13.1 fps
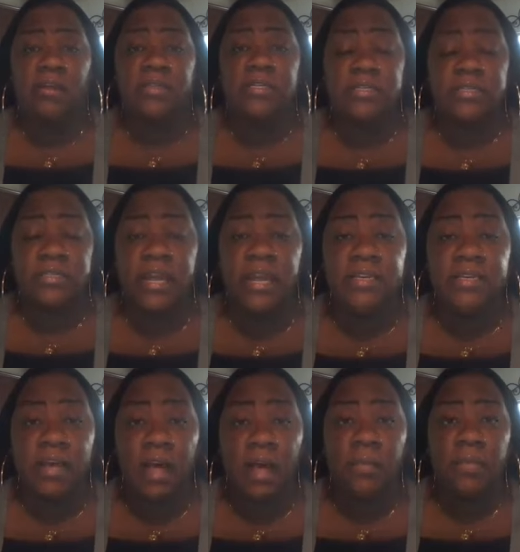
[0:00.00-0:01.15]
to stand
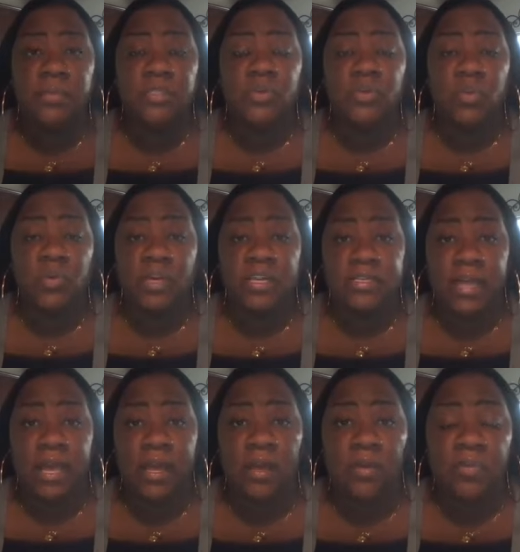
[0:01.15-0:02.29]
up so you could
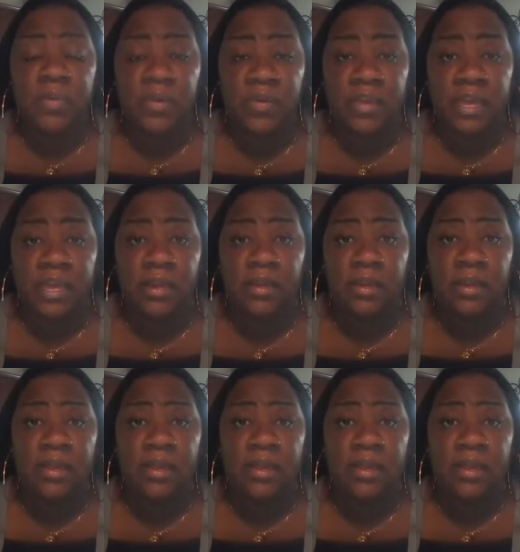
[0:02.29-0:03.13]
take communion.